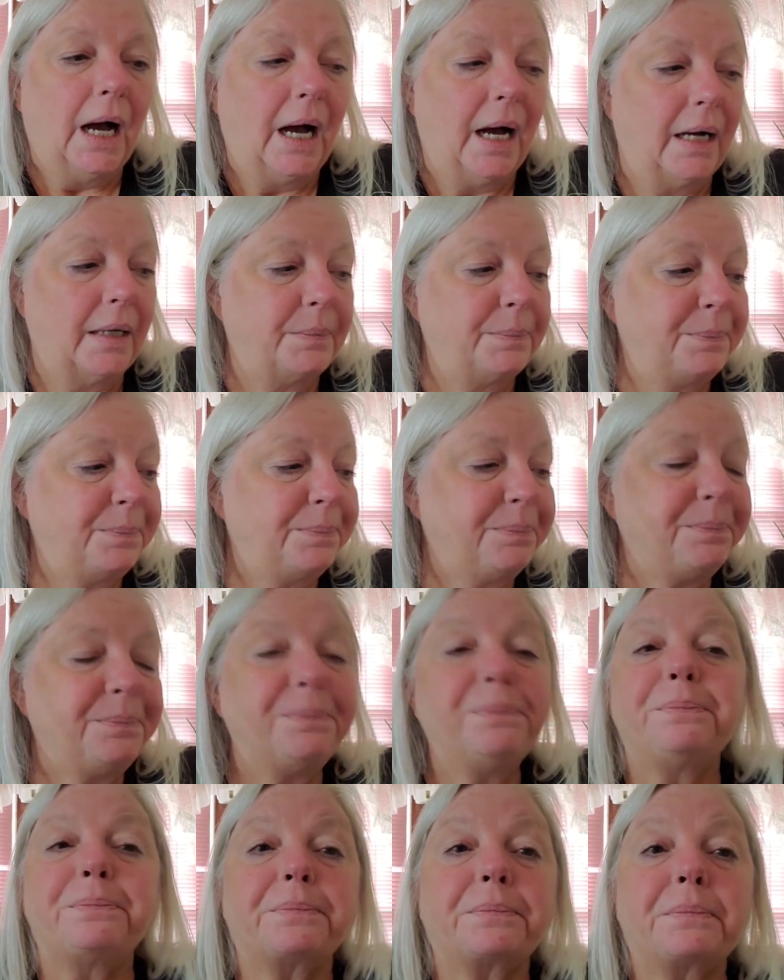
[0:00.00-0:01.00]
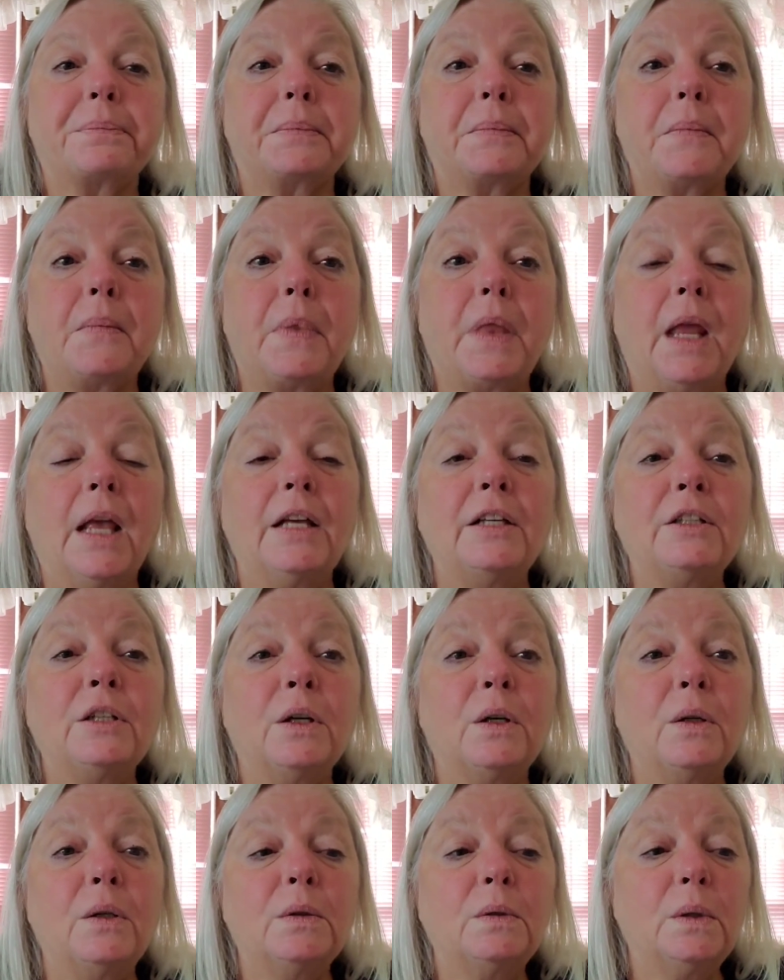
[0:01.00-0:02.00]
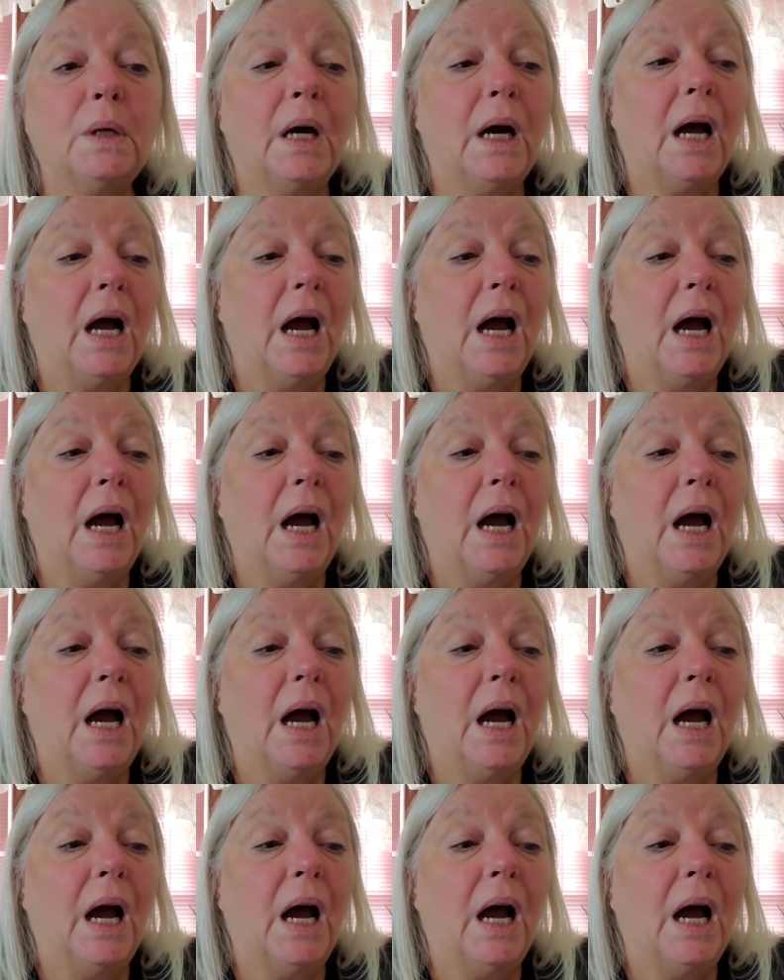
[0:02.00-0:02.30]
Um, so